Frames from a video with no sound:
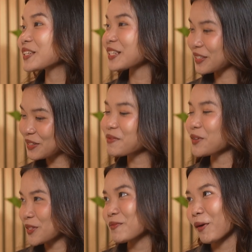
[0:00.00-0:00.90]
it's the
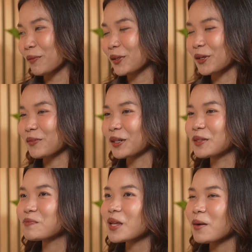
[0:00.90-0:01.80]
most popular
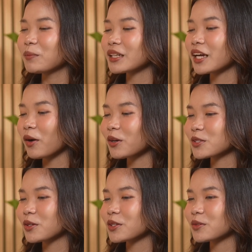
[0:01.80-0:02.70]
one, but I
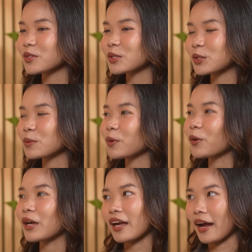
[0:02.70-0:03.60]
also use
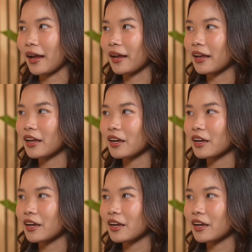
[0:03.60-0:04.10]
Turbo AI.